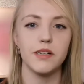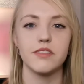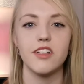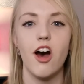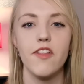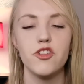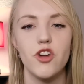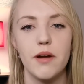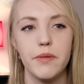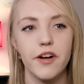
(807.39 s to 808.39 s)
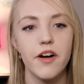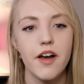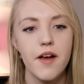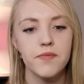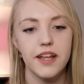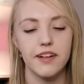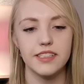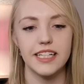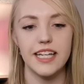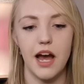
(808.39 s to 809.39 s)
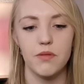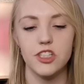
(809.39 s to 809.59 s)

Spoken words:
I was on the treadmill and I was like, yeah,